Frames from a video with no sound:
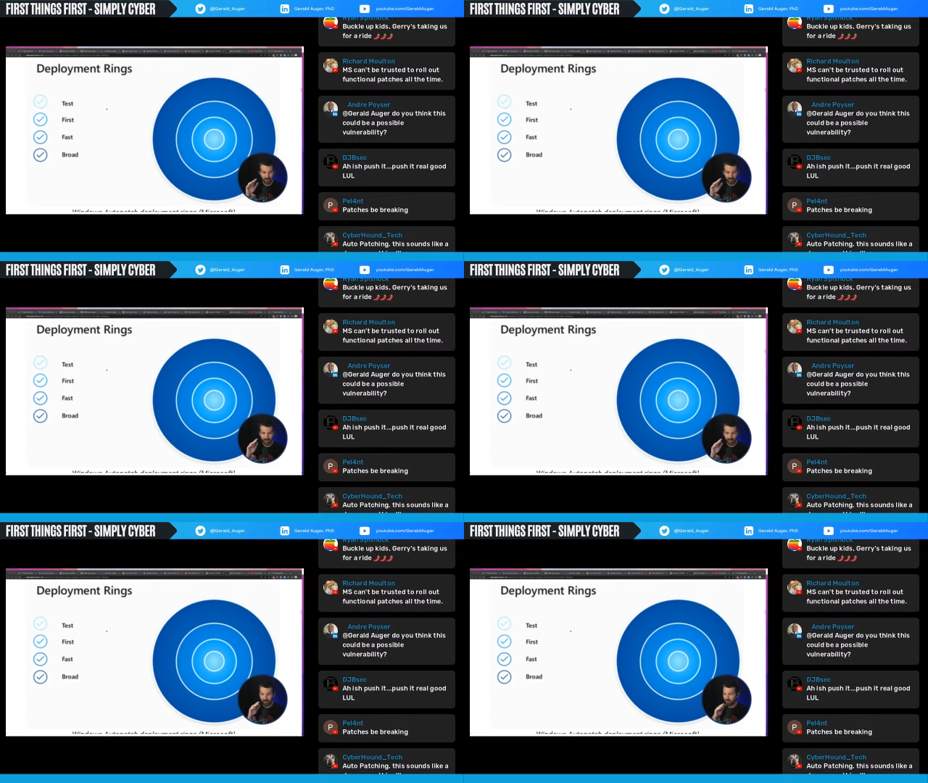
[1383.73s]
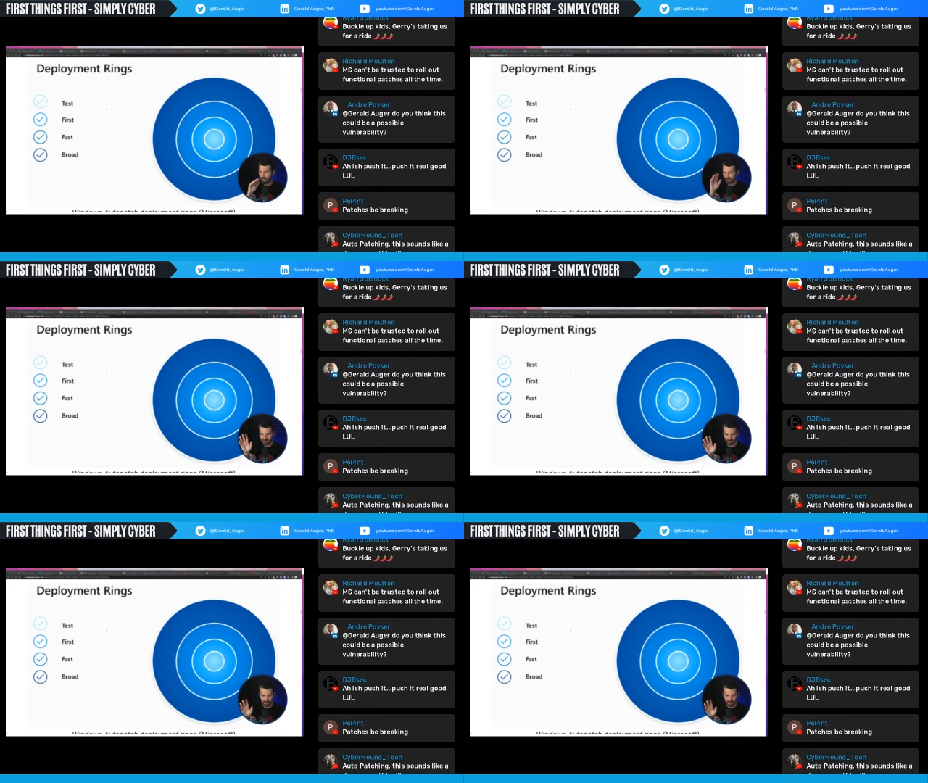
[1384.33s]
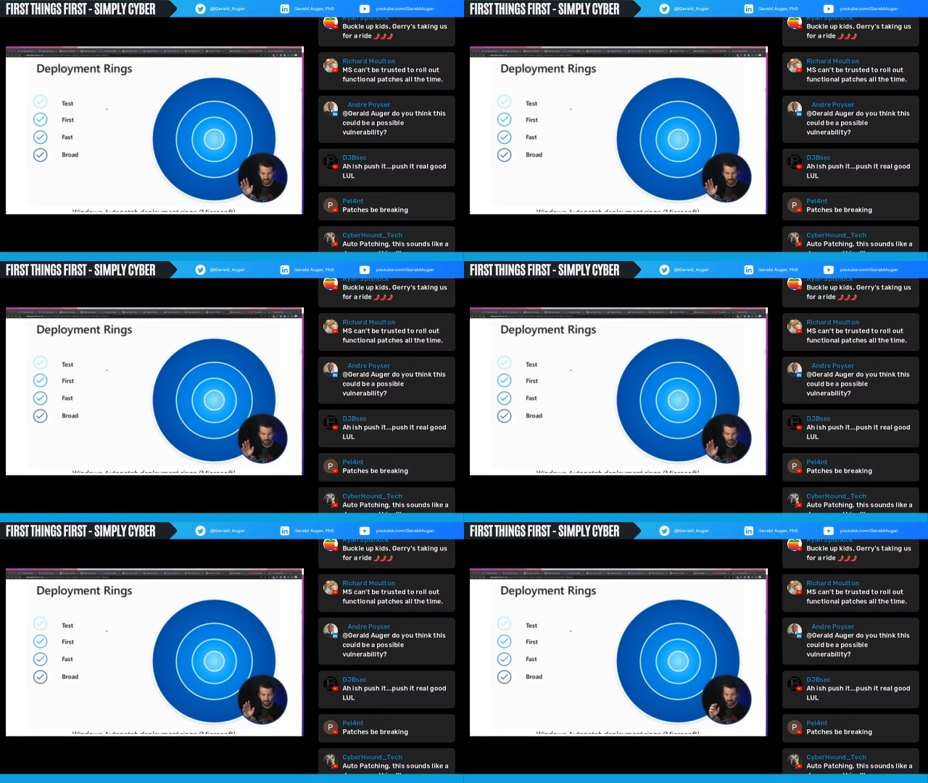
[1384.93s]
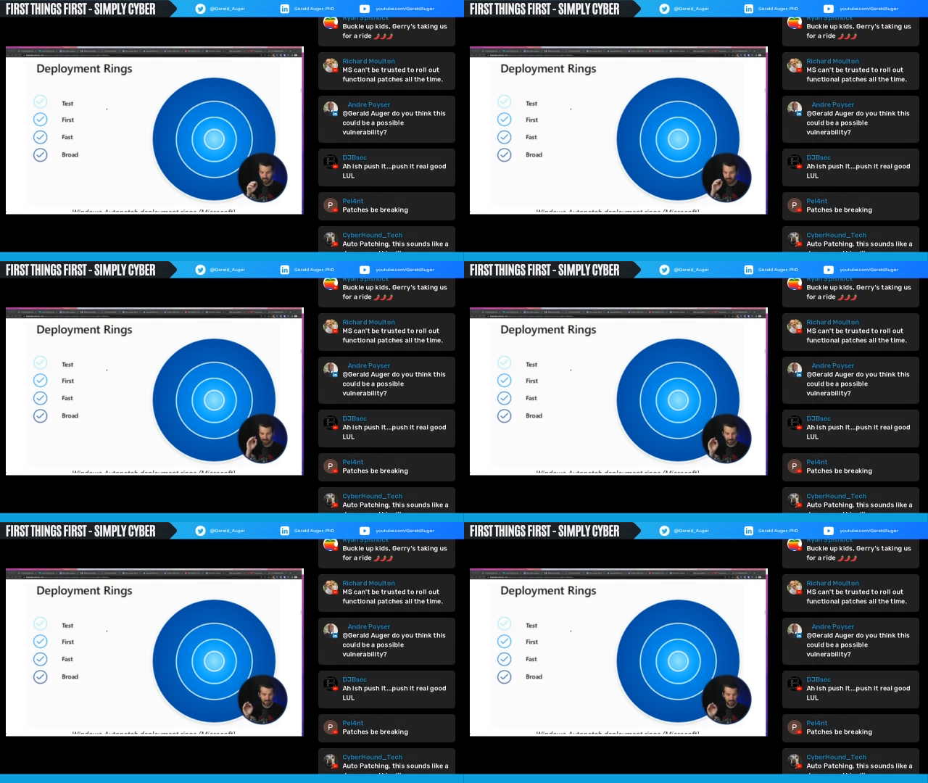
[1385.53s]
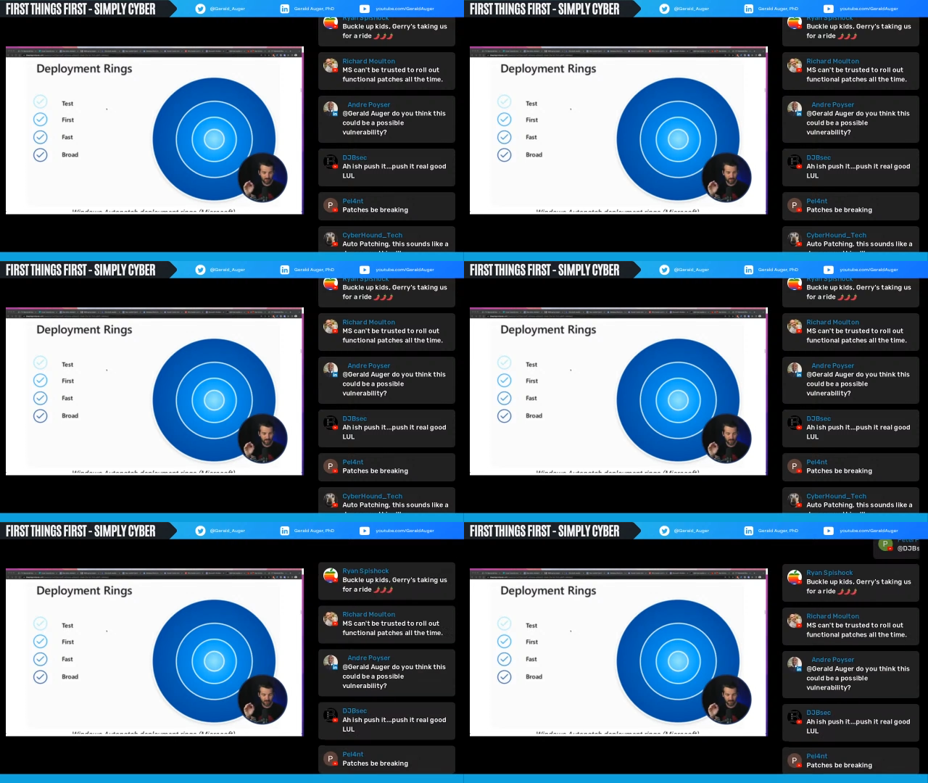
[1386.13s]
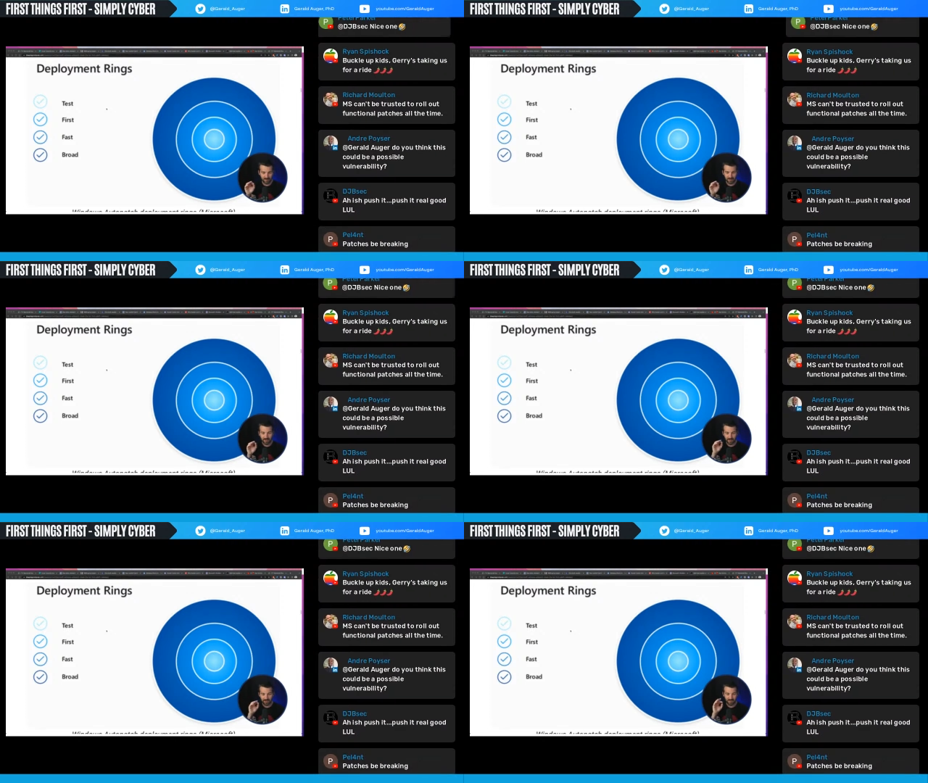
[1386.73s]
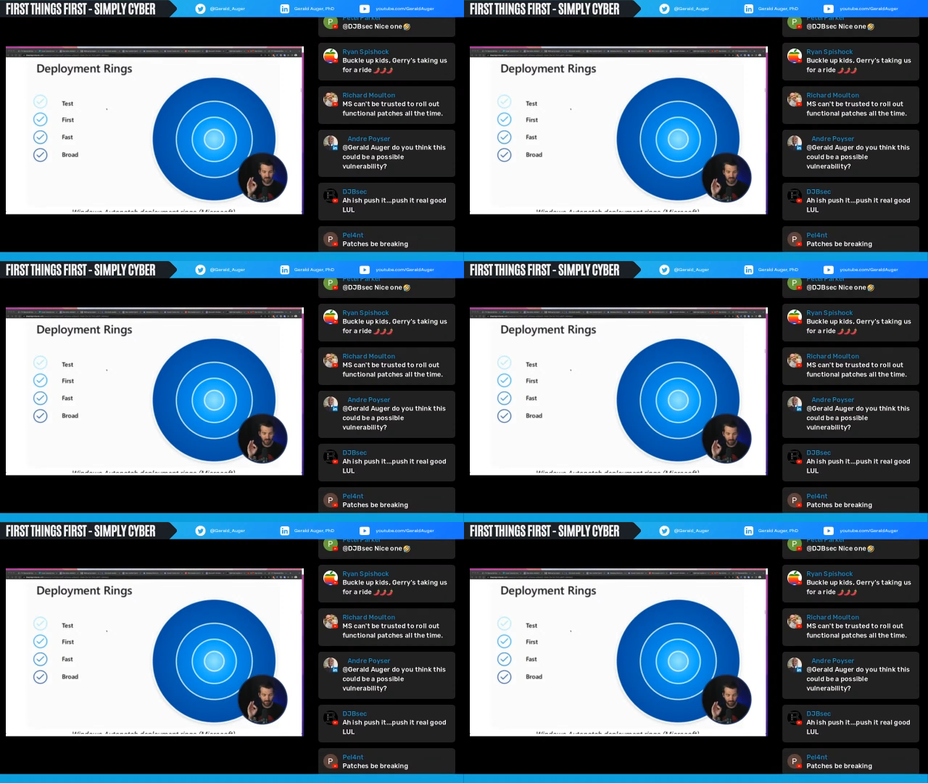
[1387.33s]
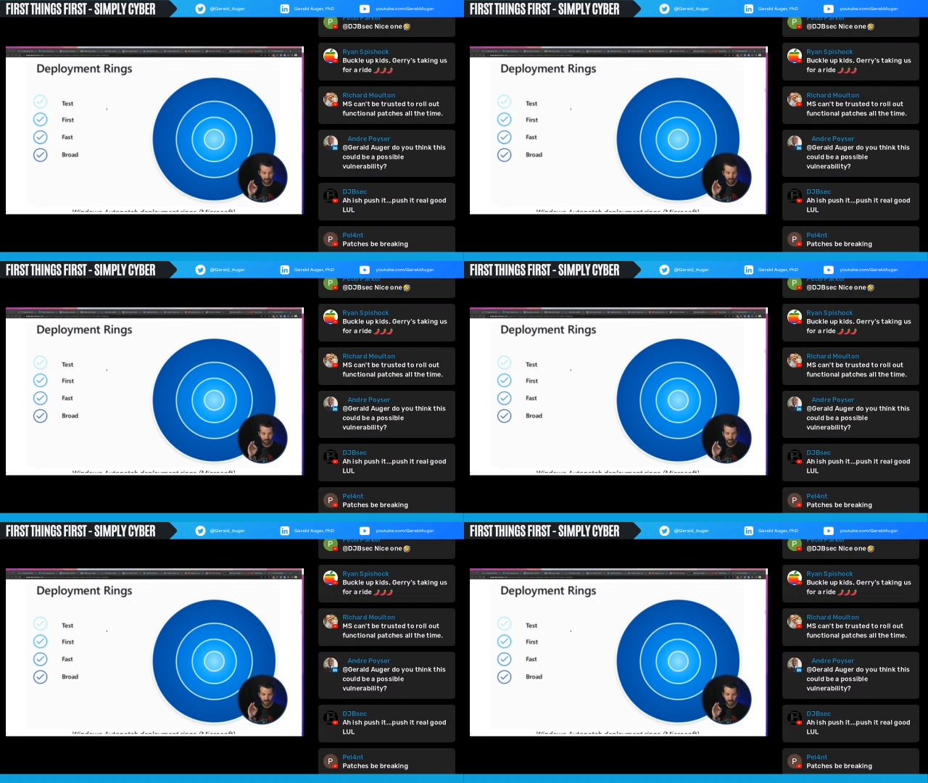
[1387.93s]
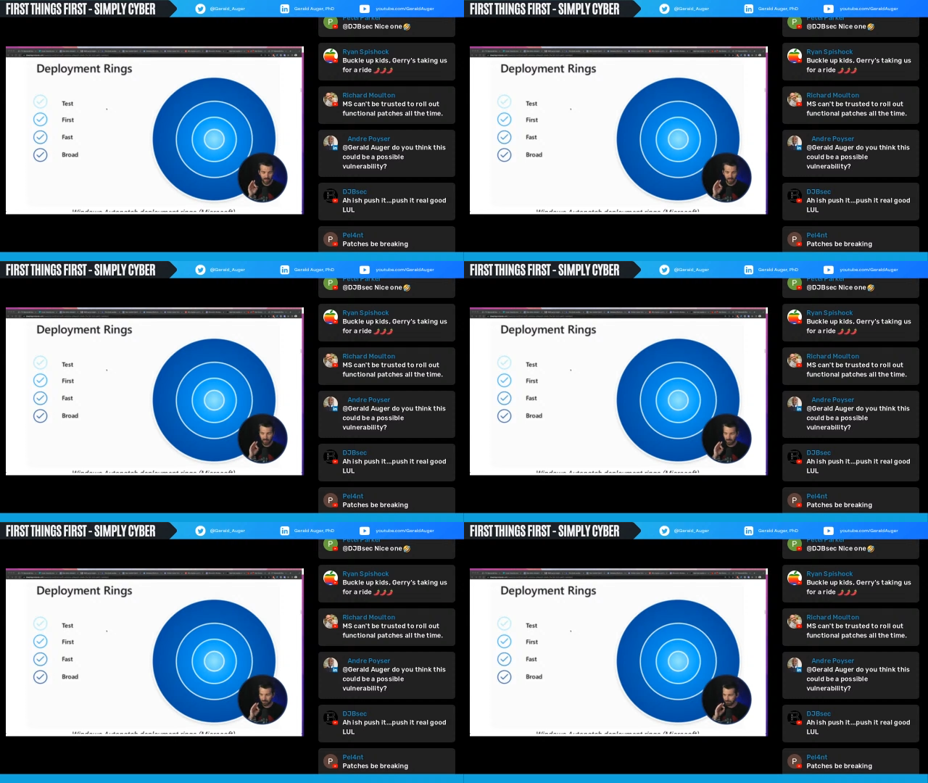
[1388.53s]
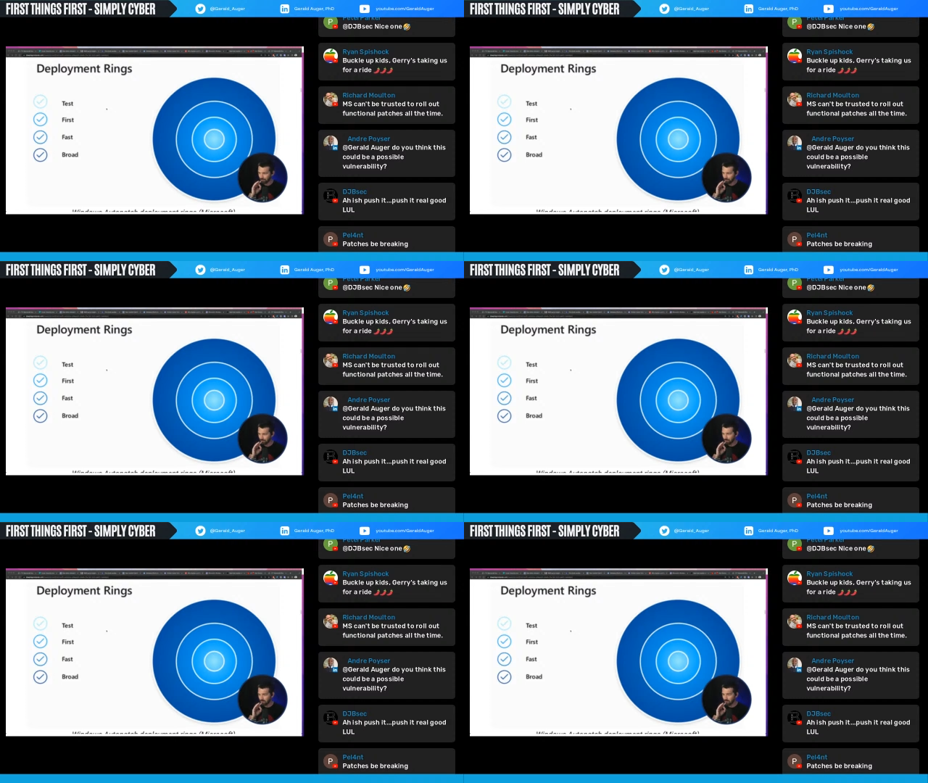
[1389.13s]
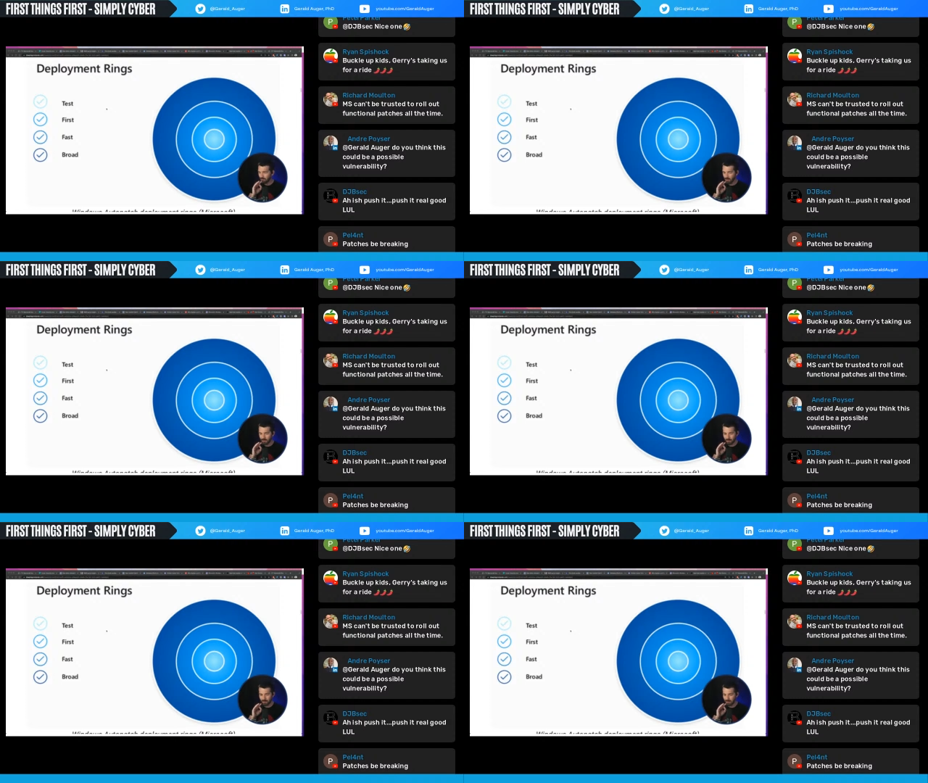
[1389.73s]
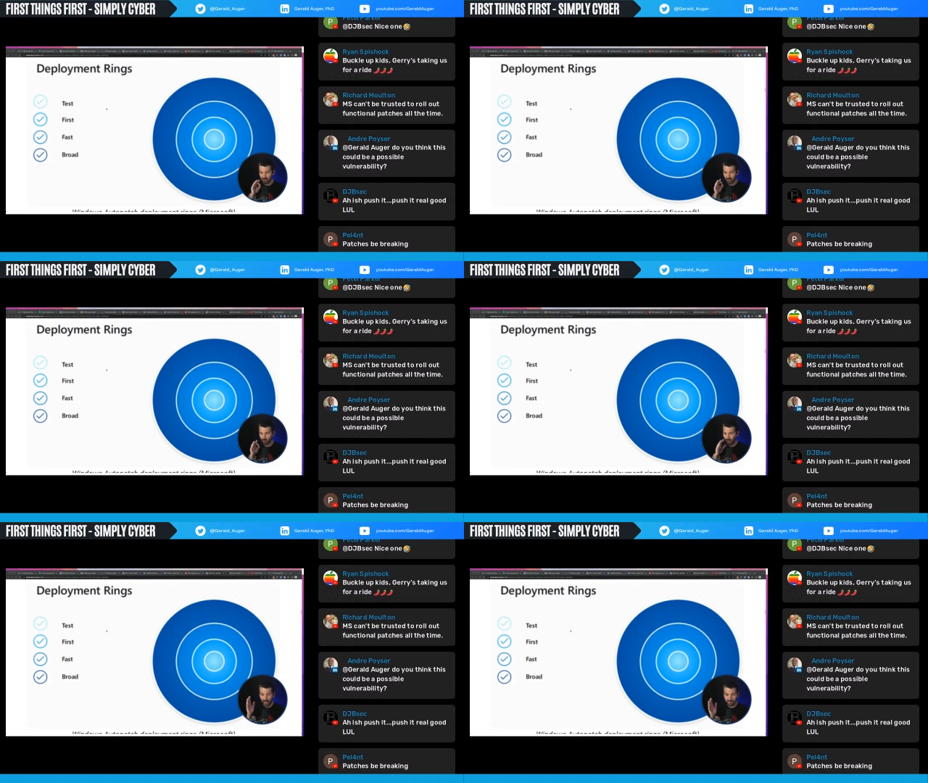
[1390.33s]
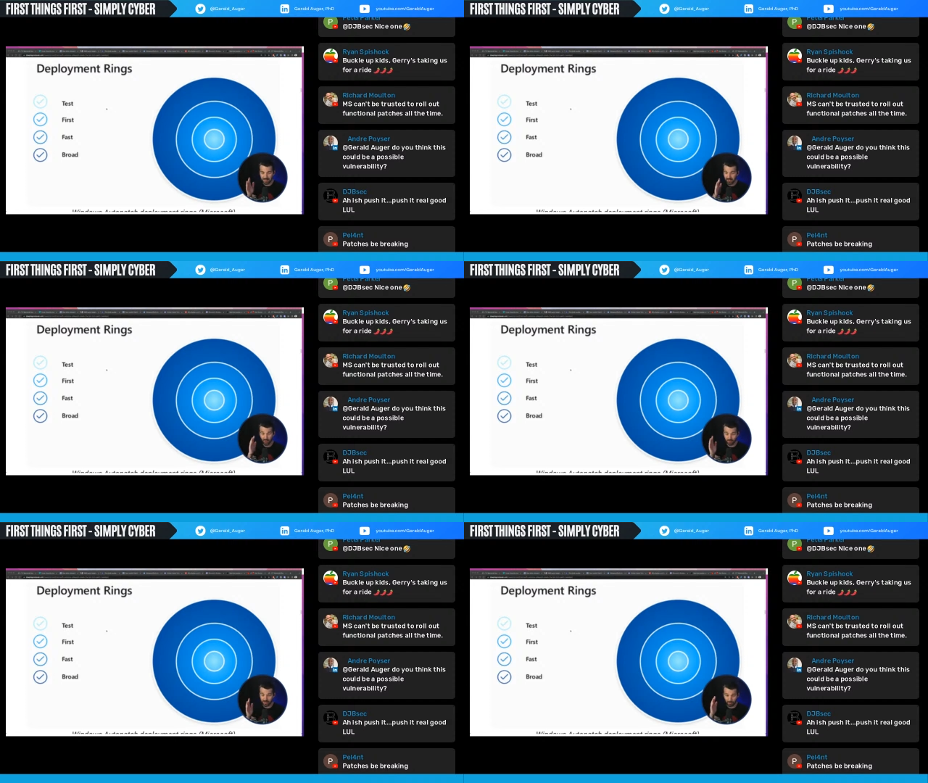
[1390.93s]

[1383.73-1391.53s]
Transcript: (no speaker visible)